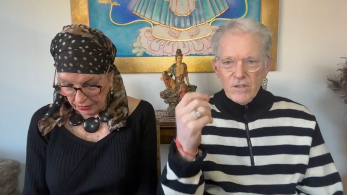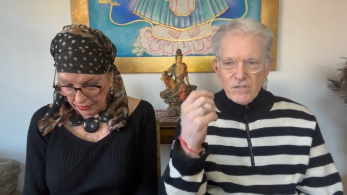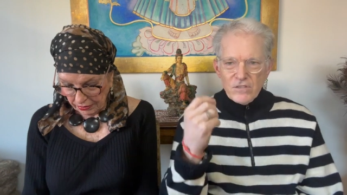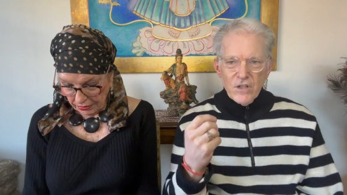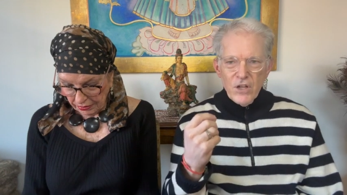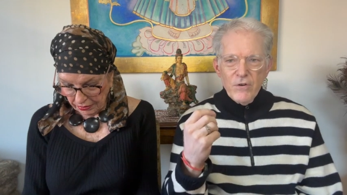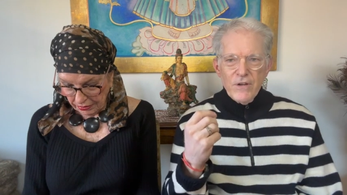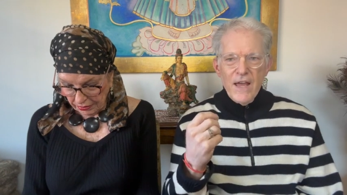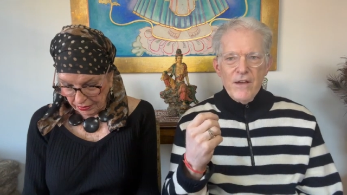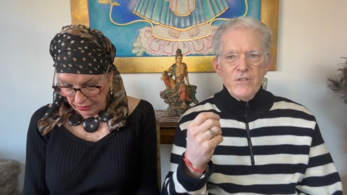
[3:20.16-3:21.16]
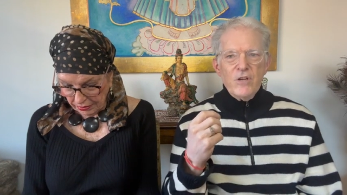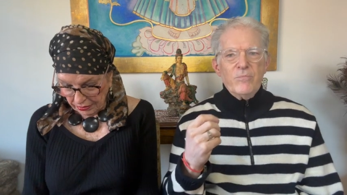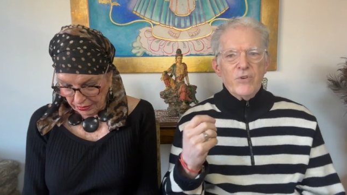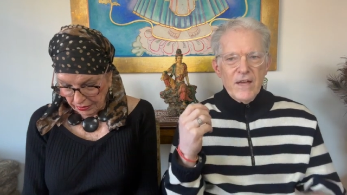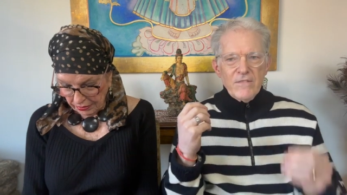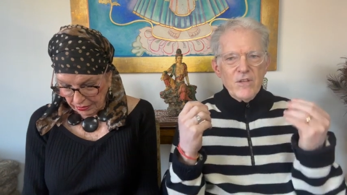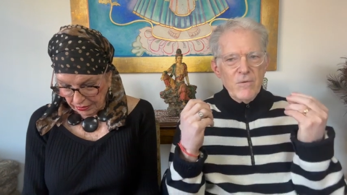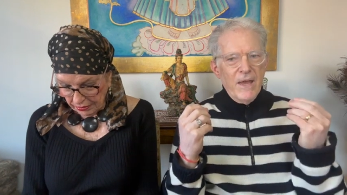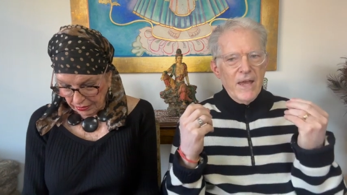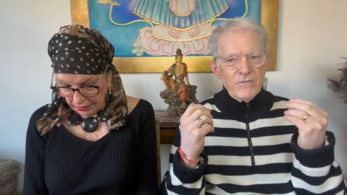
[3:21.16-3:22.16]
Speaker 1: slow down your breath you
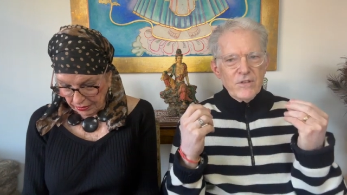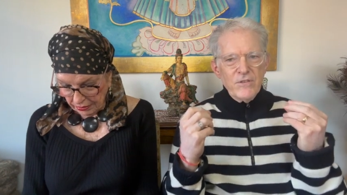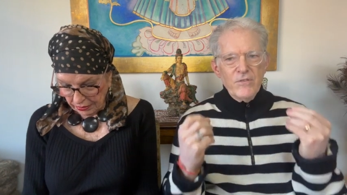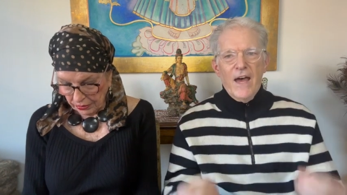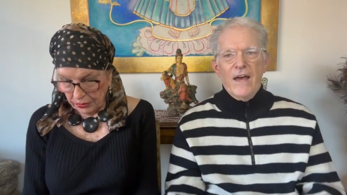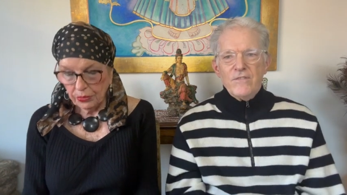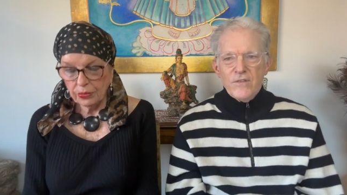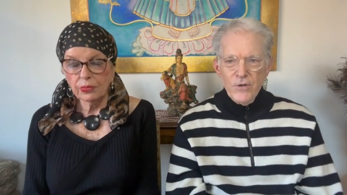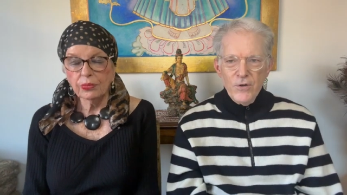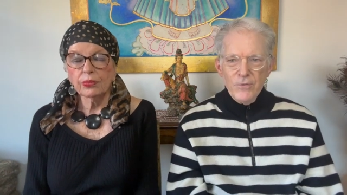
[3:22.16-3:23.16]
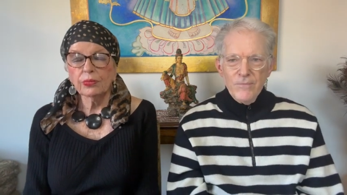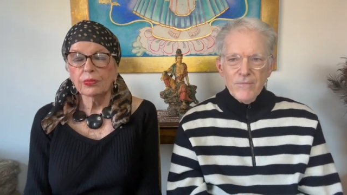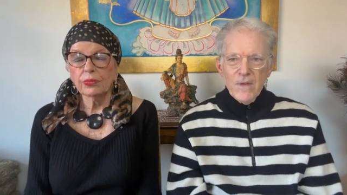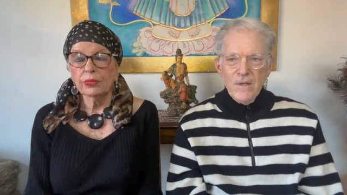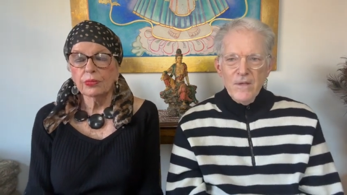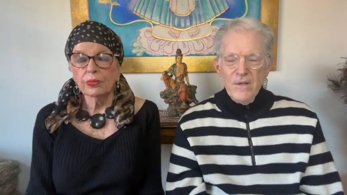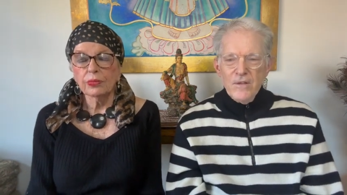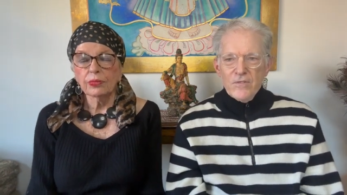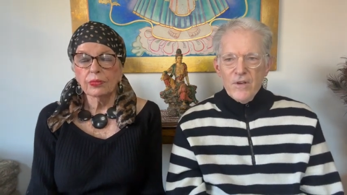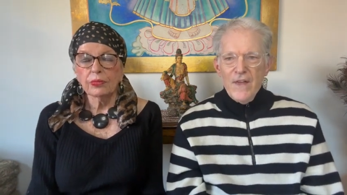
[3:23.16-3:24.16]
may have to do that too
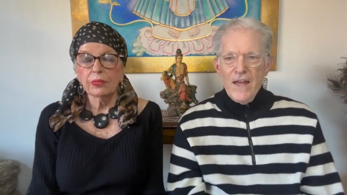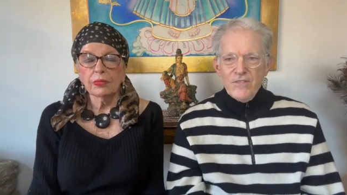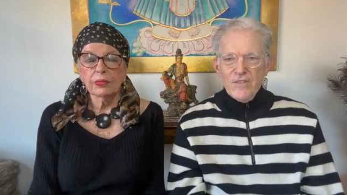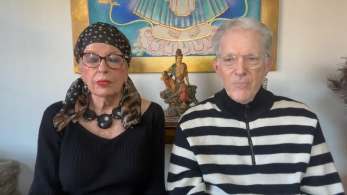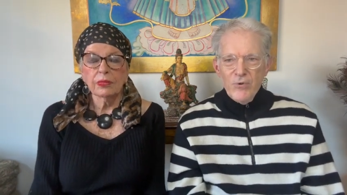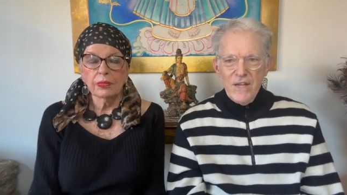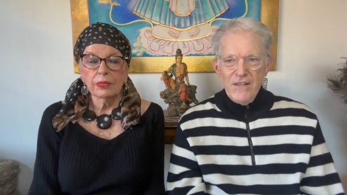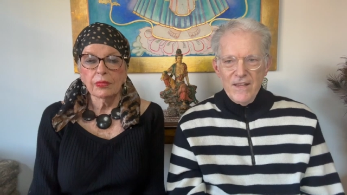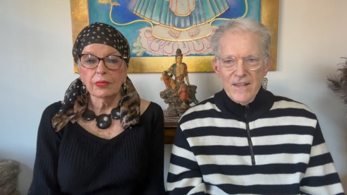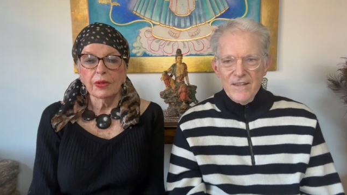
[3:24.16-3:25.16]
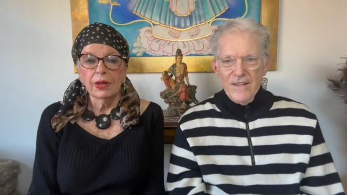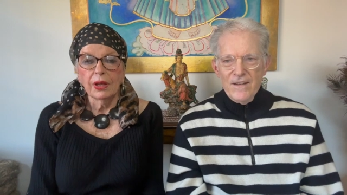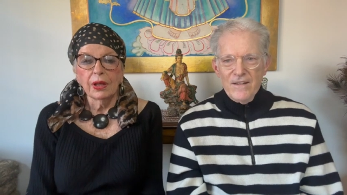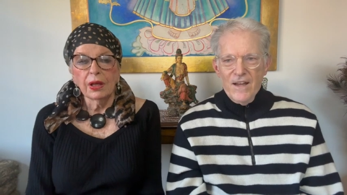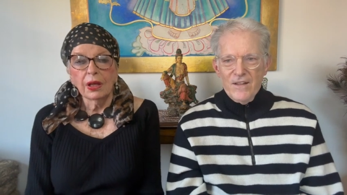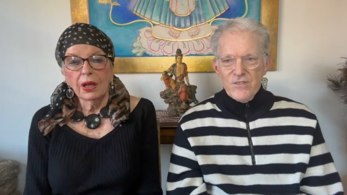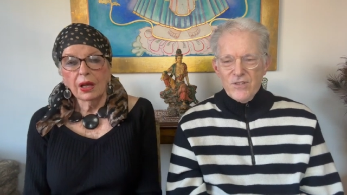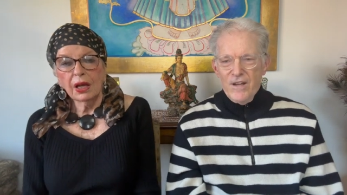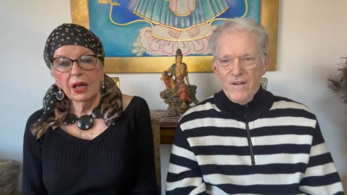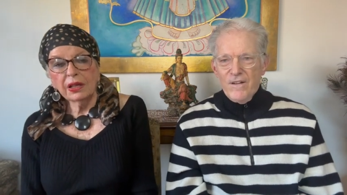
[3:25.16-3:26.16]
so that's the breathing in a
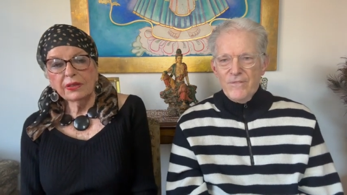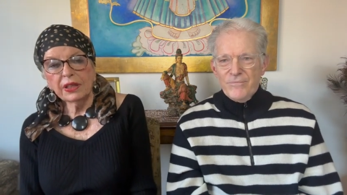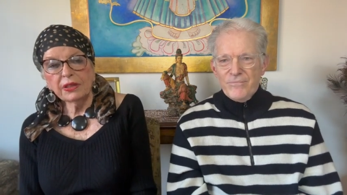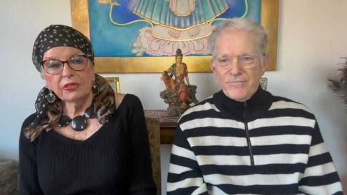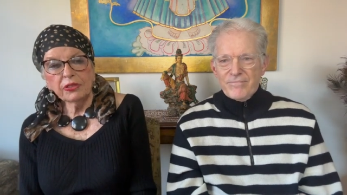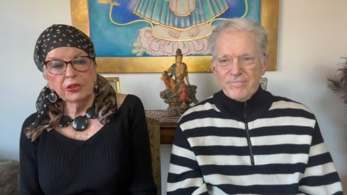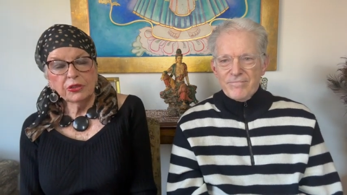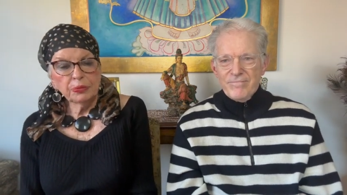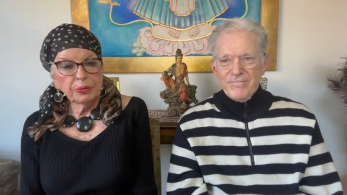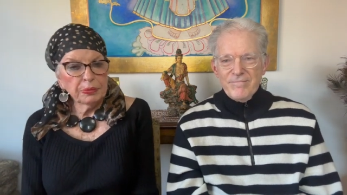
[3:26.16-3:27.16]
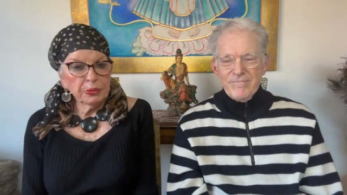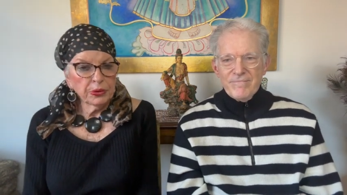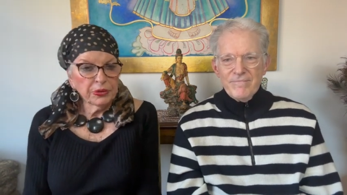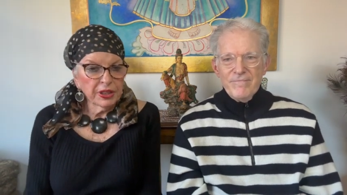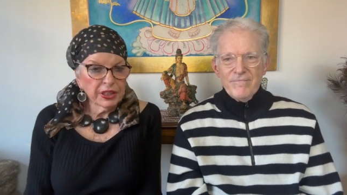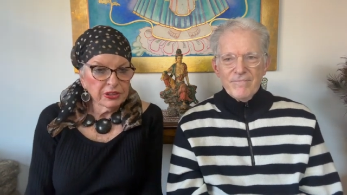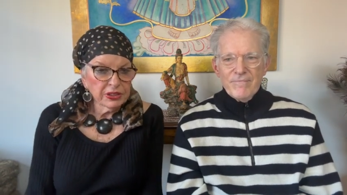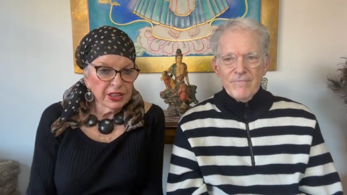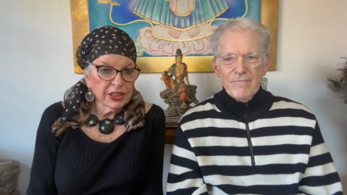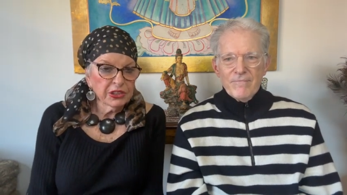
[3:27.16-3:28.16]
nutshell i
Speaker 2: think for new people who've never
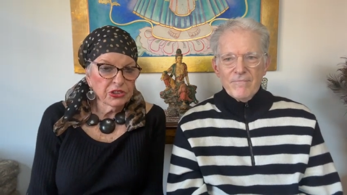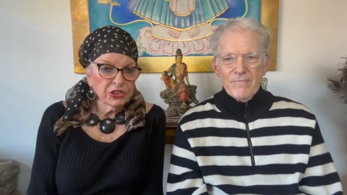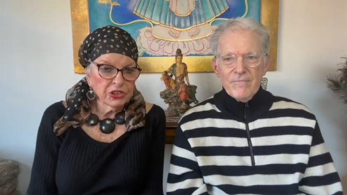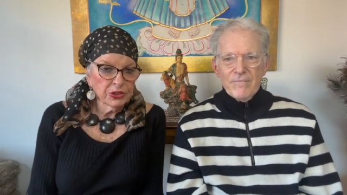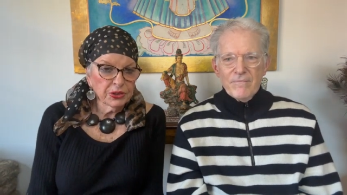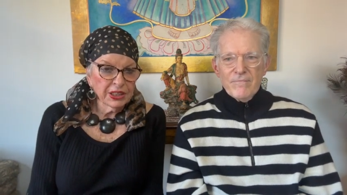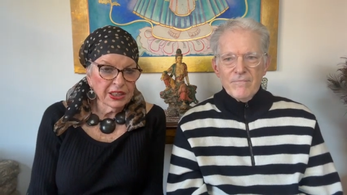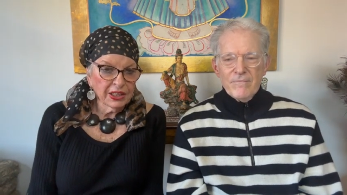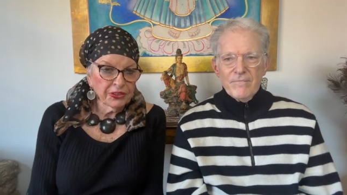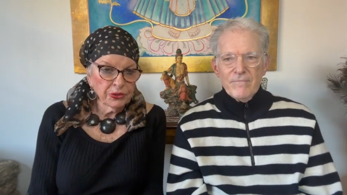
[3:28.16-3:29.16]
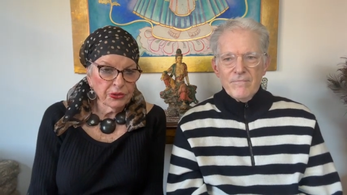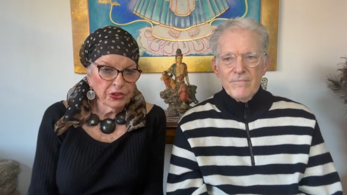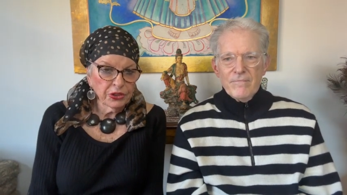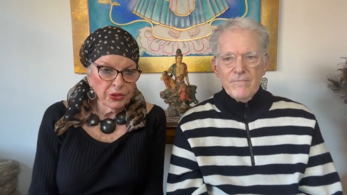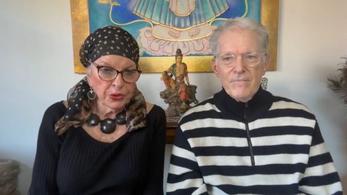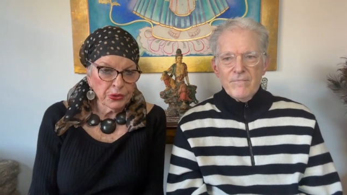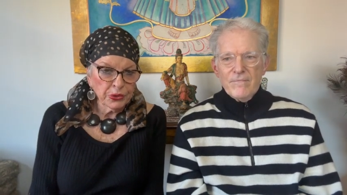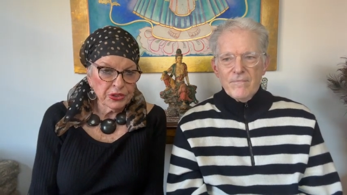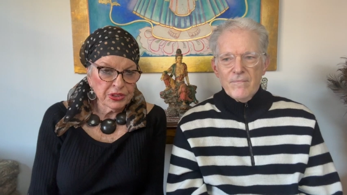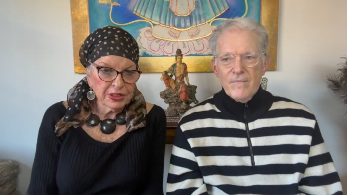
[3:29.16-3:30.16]
done it you should do in and out through the
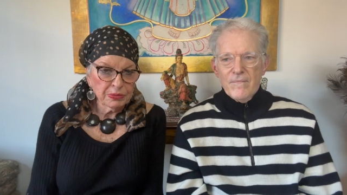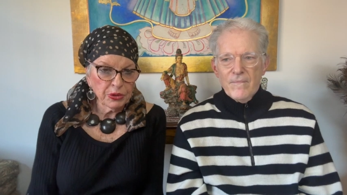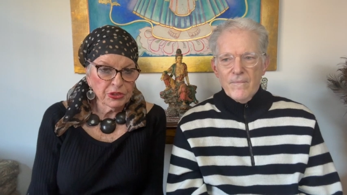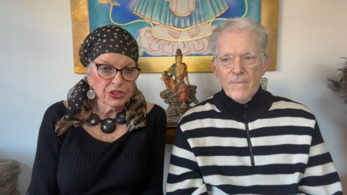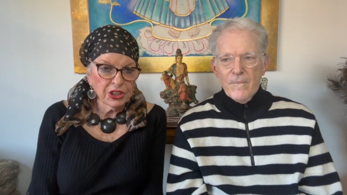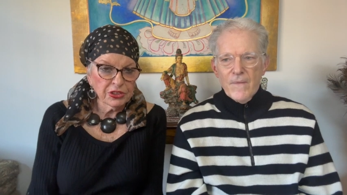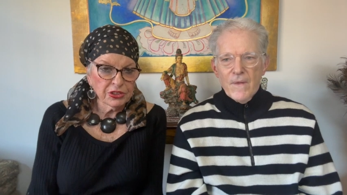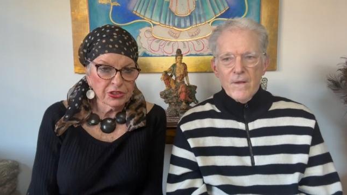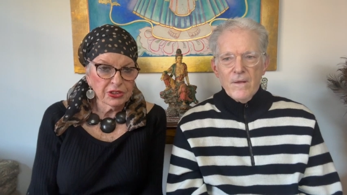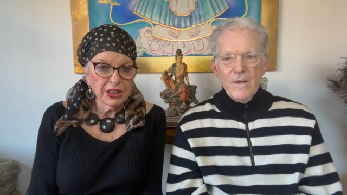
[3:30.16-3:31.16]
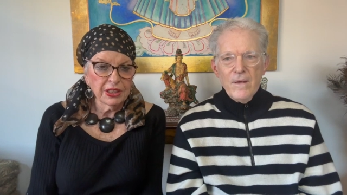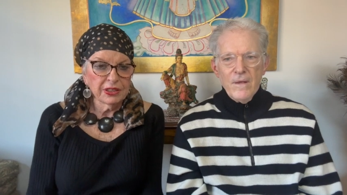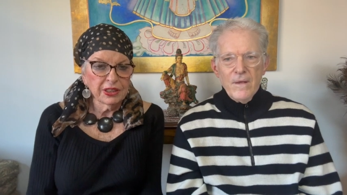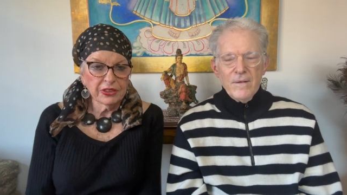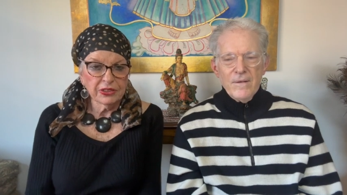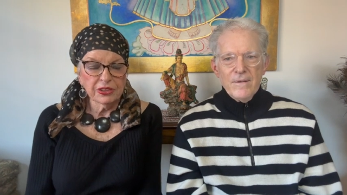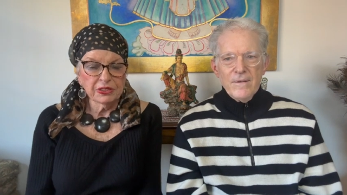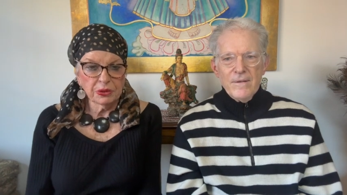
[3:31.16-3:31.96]
nose it's more gentle and the other the